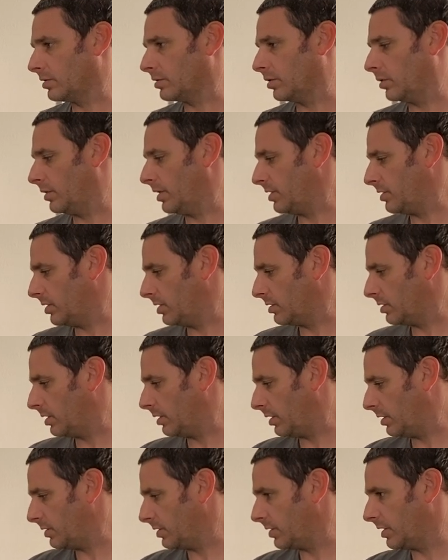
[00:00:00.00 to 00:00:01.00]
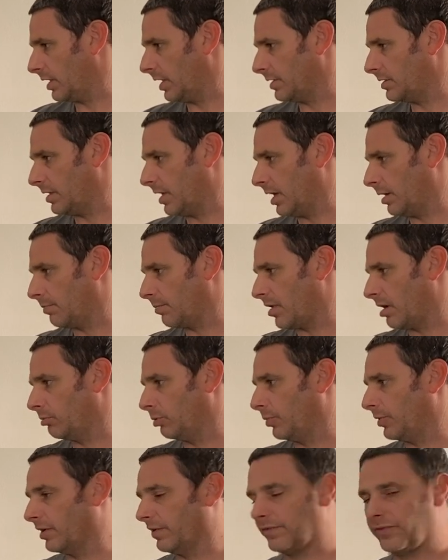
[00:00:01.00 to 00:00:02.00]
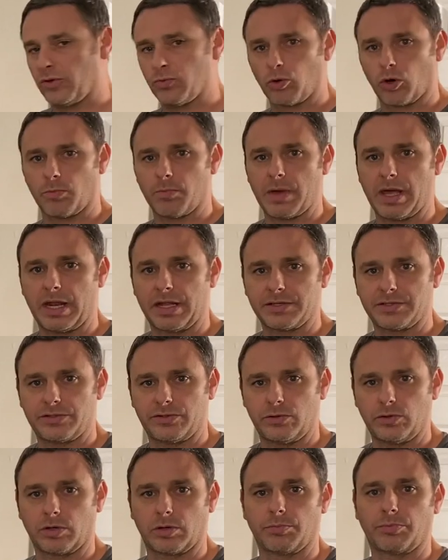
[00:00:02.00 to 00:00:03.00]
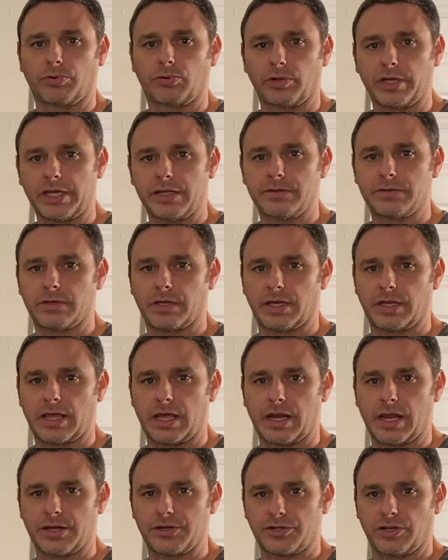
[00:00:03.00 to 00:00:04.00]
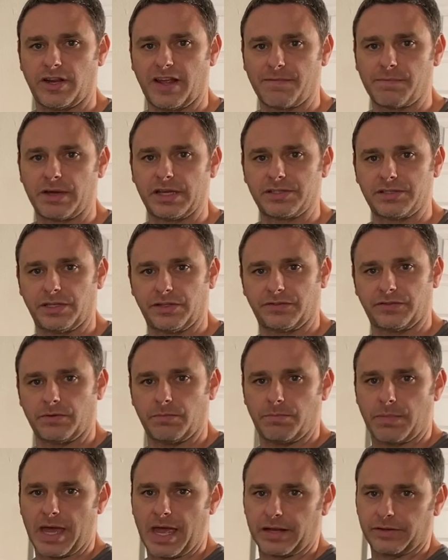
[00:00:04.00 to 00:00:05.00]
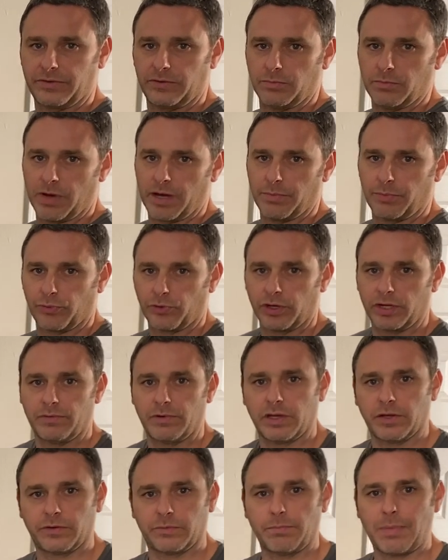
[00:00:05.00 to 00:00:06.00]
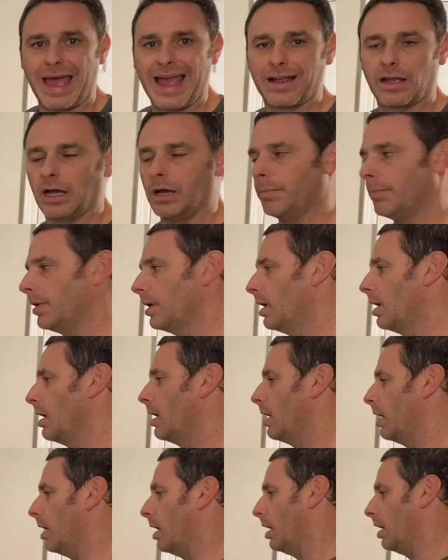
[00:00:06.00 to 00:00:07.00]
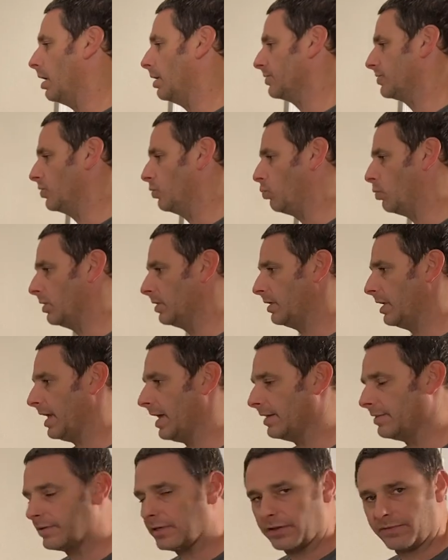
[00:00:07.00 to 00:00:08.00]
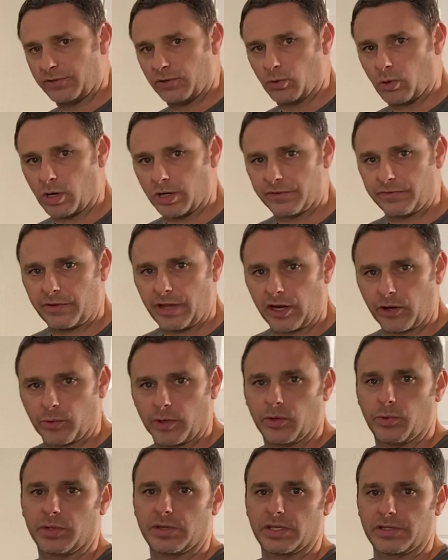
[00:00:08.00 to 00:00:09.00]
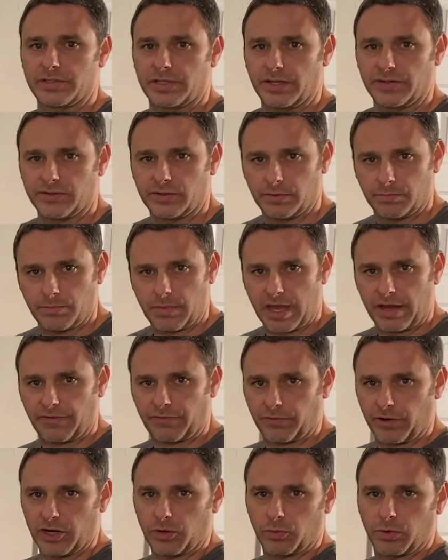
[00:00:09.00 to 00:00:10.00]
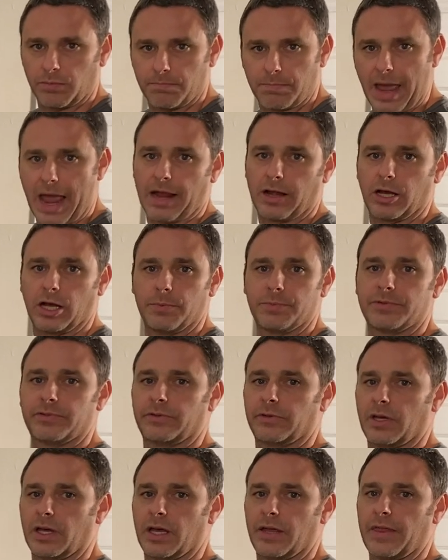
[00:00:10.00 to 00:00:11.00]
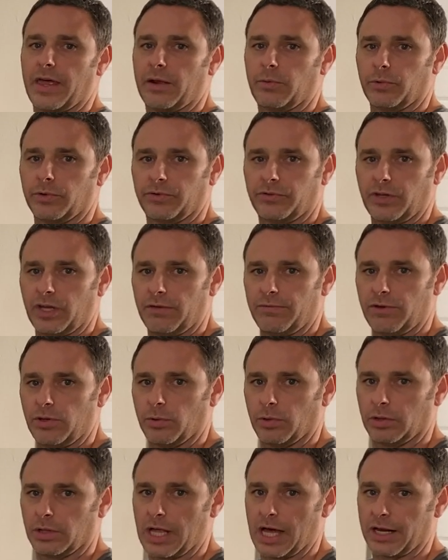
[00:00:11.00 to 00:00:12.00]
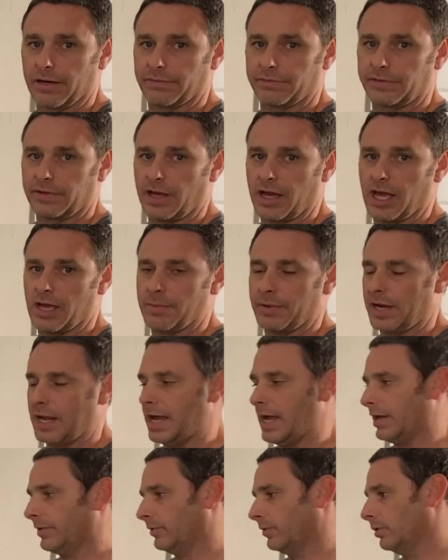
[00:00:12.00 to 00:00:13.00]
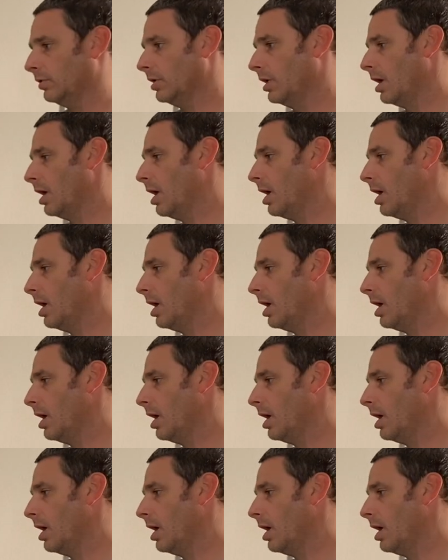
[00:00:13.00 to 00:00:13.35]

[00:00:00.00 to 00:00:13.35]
So this is this is gonna take probably a few more minutes to complete and then I should have my system back to my previous backup. Uh, so one hint, if you are tinkering with the system, make frequent backups. Uh, that will save you a lot of time and hassle.